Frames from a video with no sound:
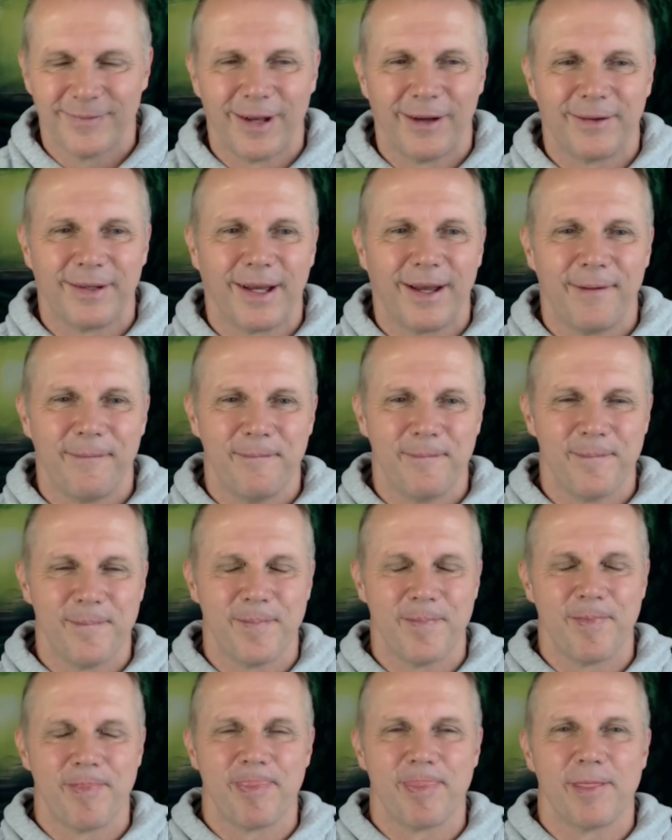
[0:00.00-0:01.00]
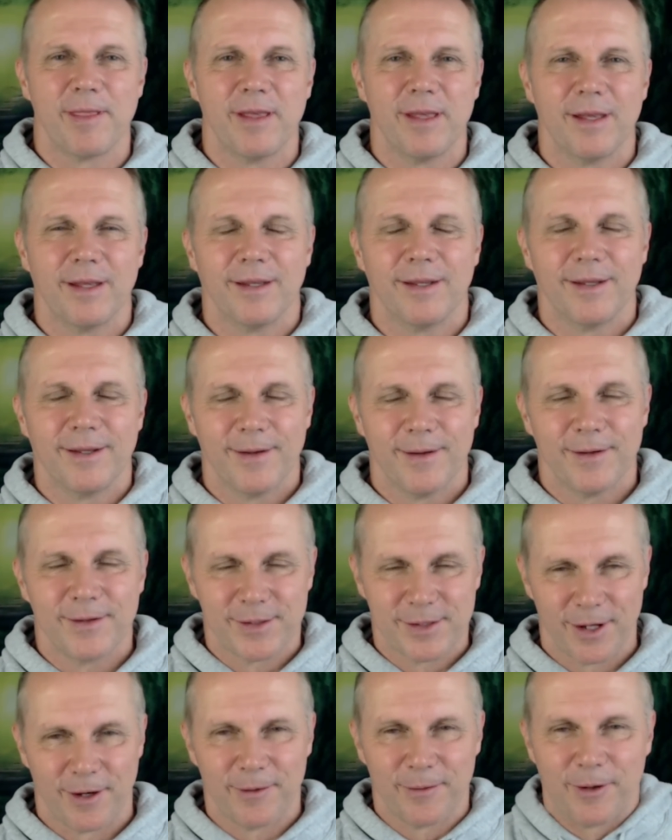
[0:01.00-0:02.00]
Okay.
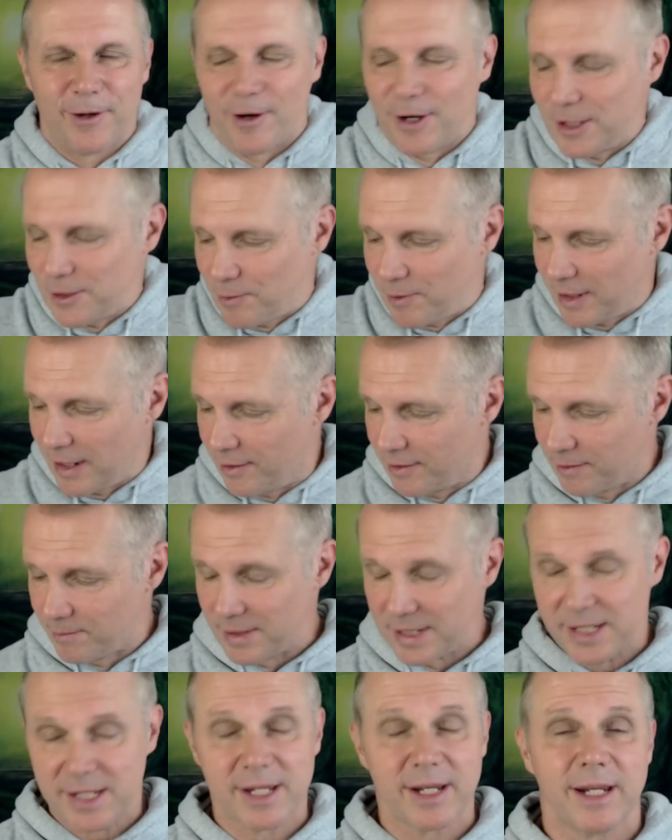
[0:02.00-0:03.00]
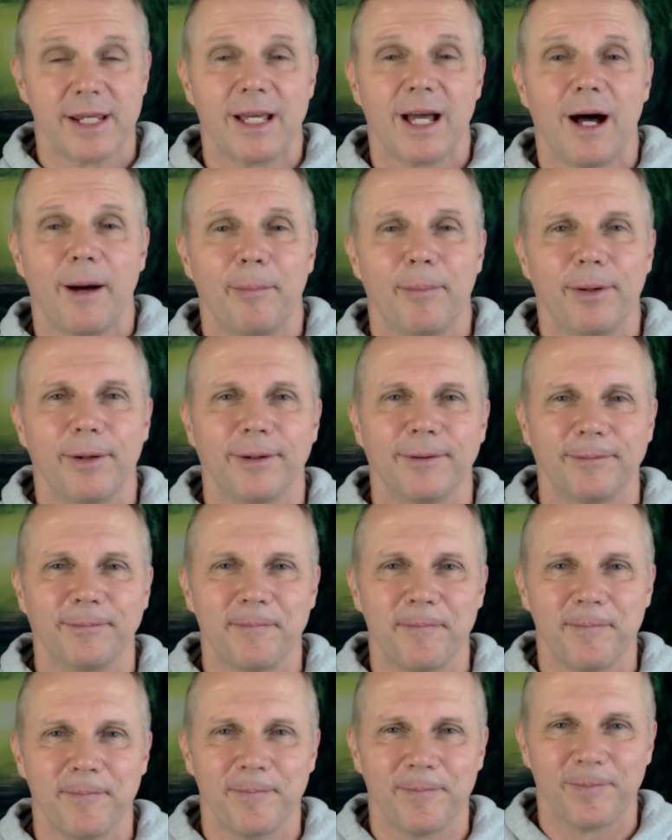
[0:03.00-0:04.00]
So guys, we're going to be sitting up,
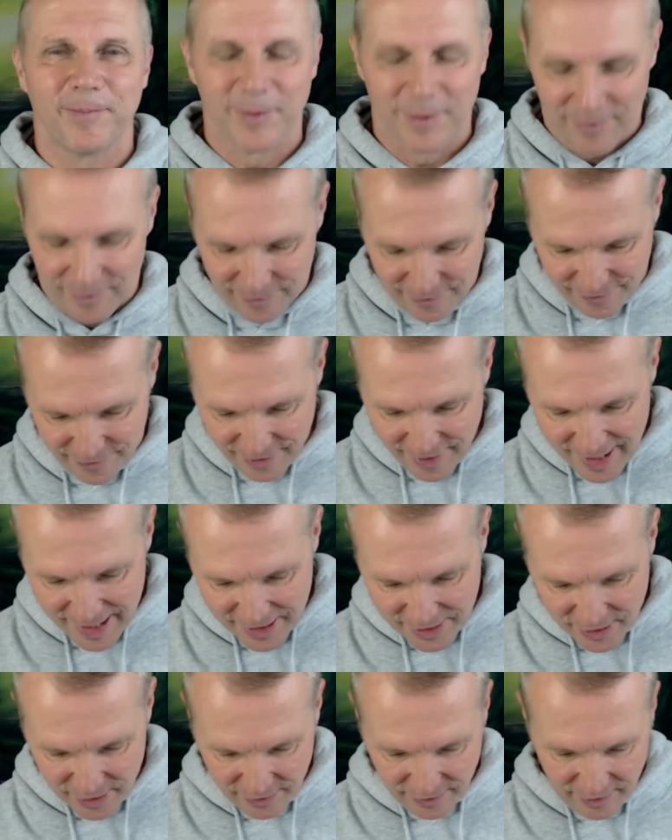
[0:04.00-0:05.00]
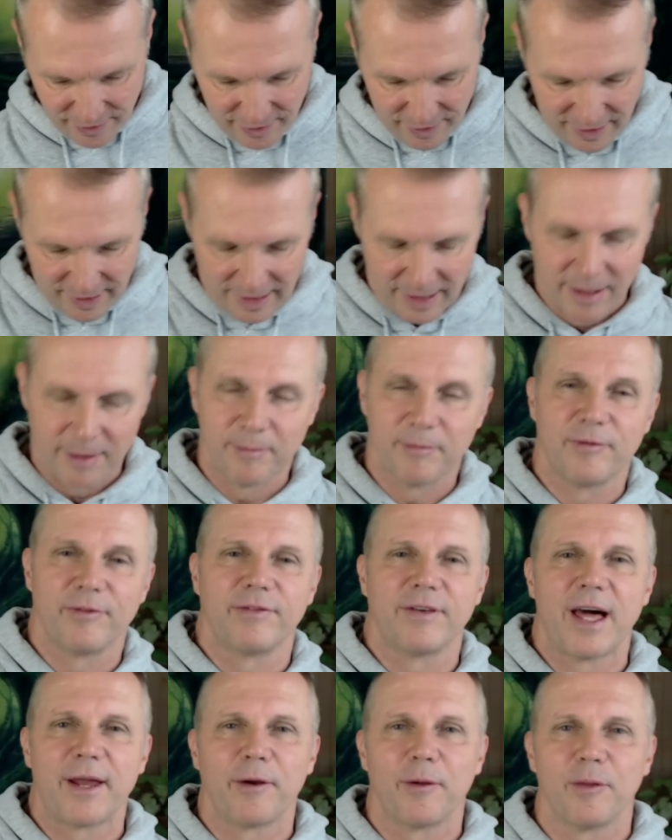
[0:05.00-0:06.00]
feet
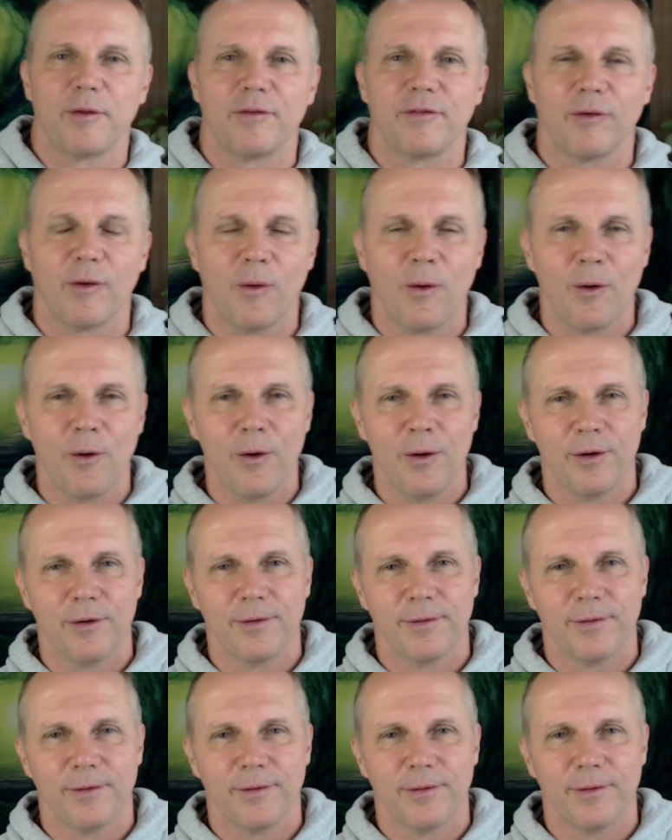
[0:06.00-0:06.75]
flat on the floor,